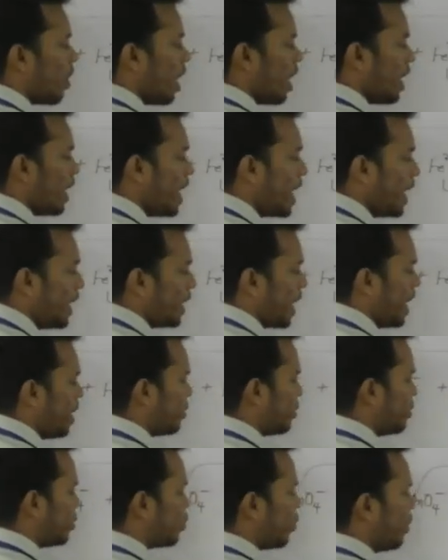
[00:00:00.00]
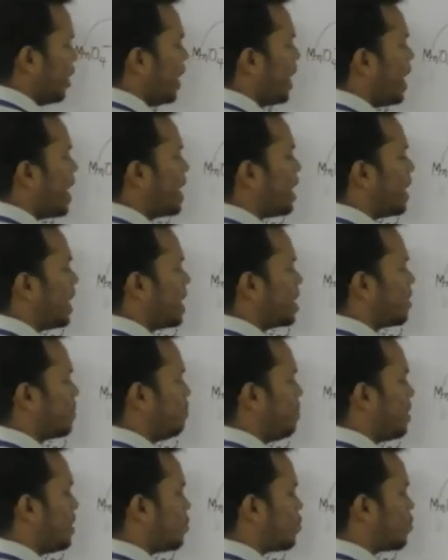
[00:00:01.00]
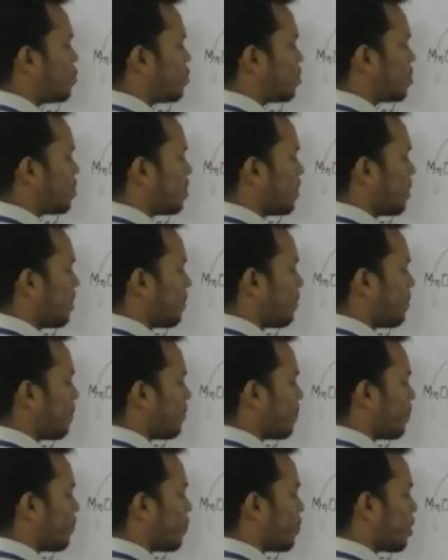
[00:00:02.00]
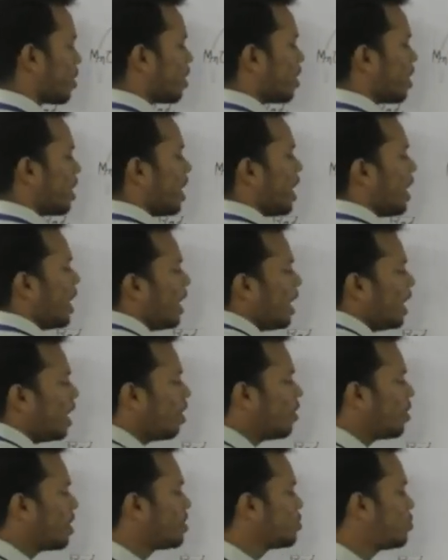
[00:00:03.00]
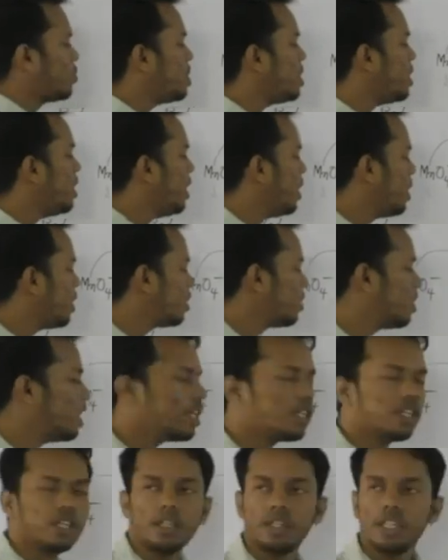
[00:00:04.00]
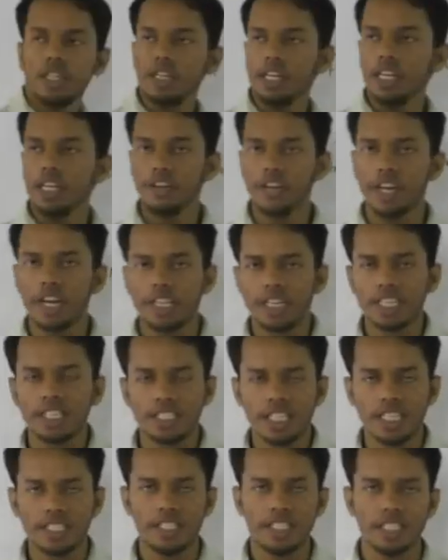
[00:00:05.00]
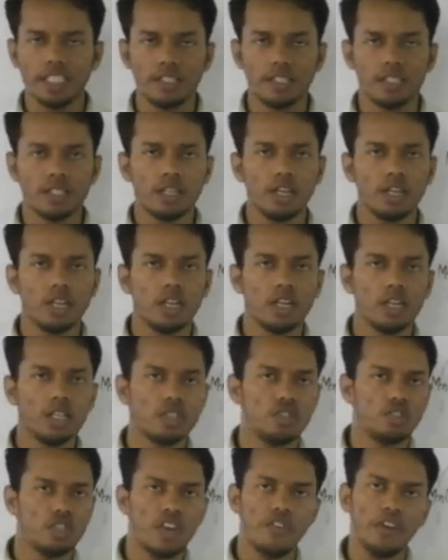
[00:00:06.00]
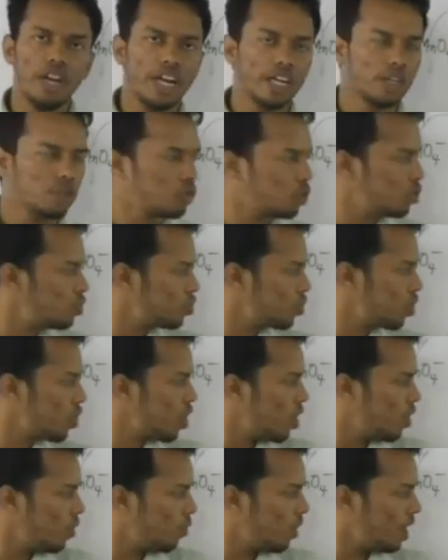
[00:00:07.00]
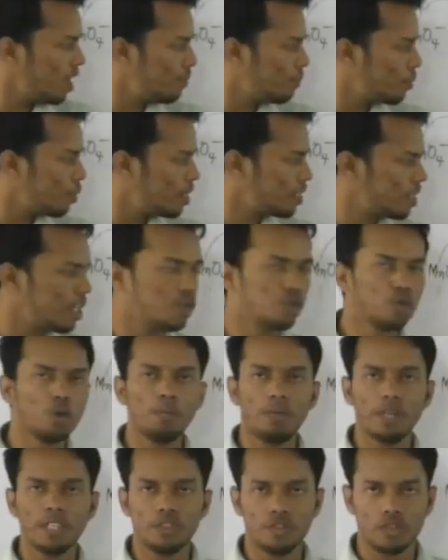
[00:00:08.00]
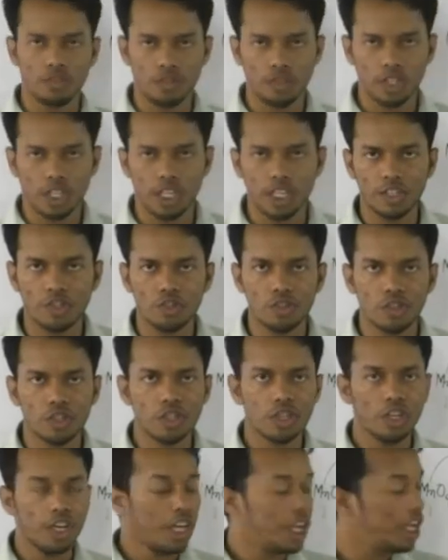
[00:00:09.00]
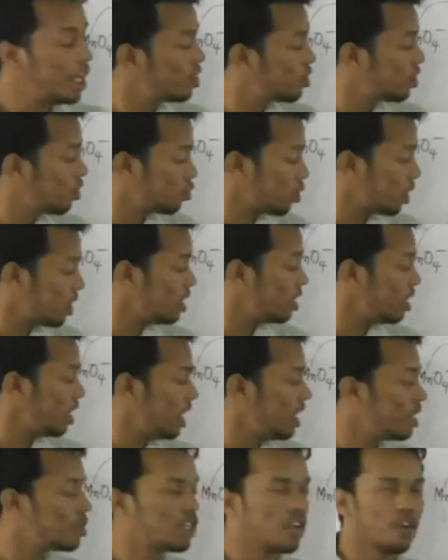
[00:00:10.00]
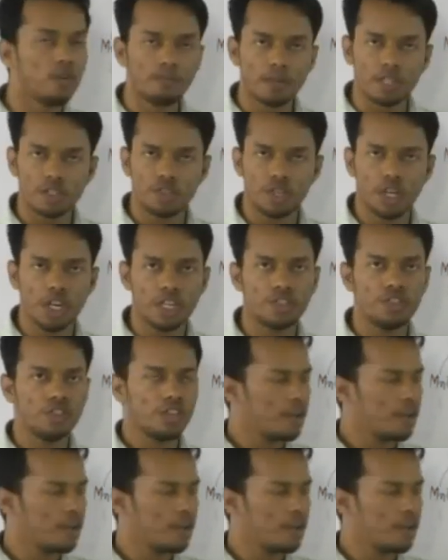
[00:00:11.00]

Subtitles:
8 hydrogen, so 8 H plus. Now you can see there in reactant side there is 7 electrons, while in product side 2 plus charge. Here 7 plus charge.